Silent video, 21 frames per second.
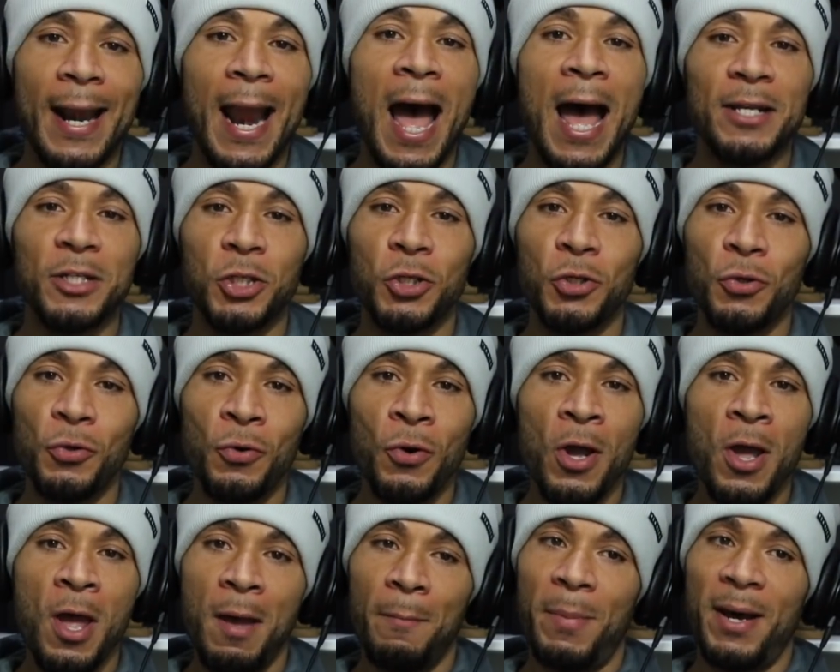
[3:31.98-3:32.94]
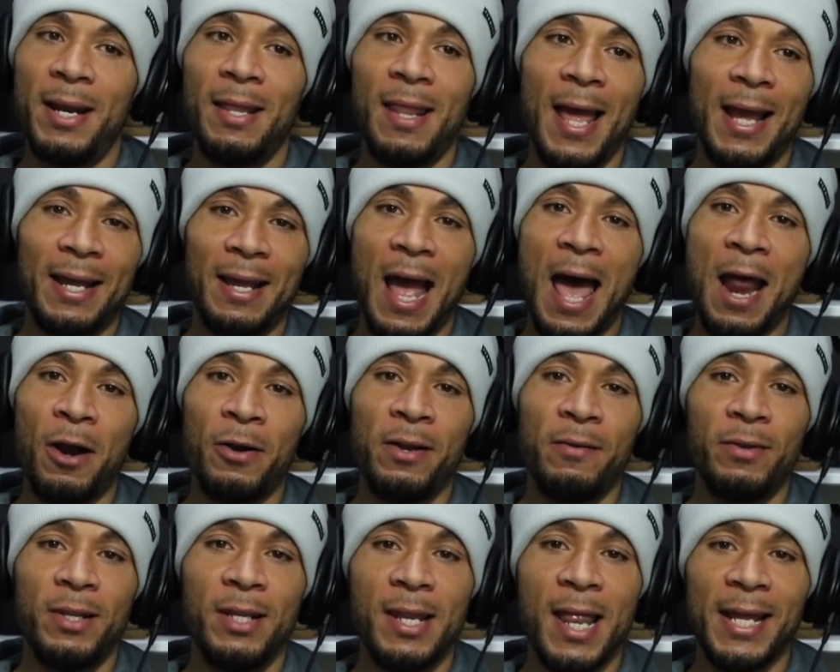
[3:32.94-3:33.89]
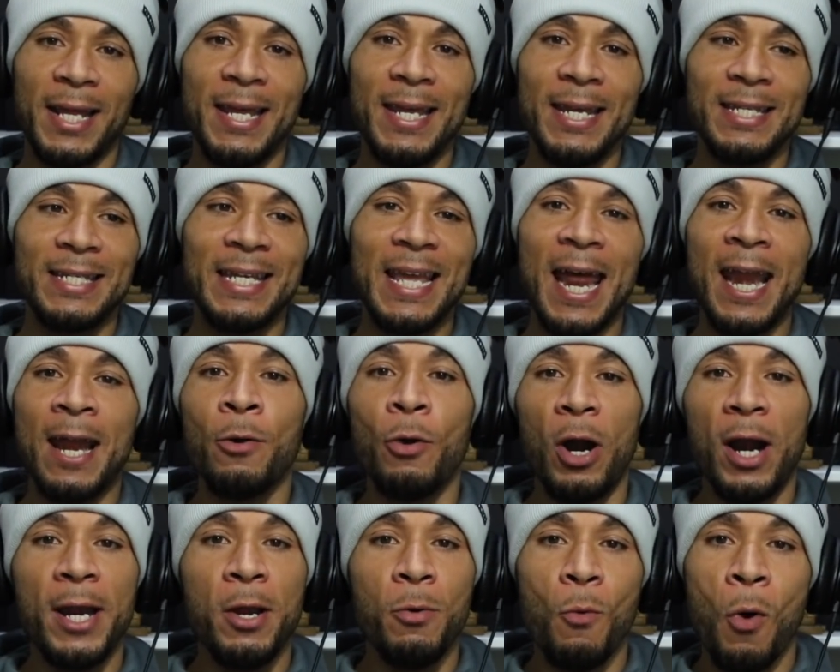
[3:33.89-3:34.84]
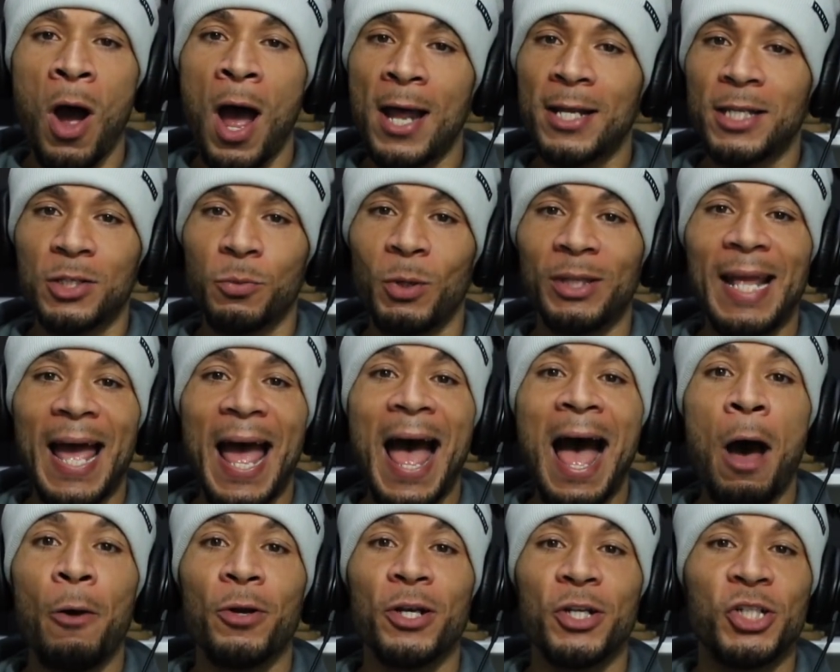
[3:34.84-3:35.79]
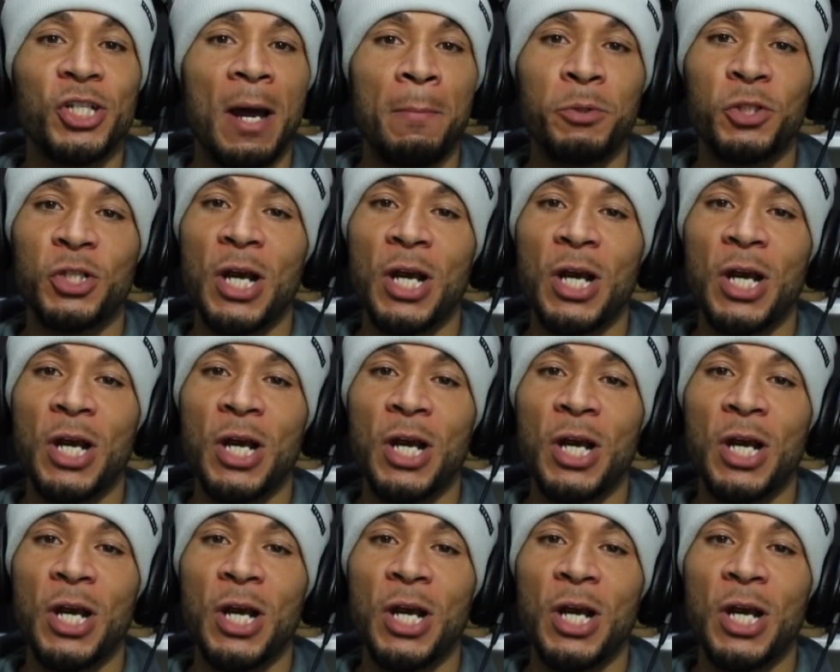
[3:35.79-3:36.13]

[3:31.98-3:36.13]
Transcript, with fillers: not to, but like, I don't even, like, he's getting where he wants without a jump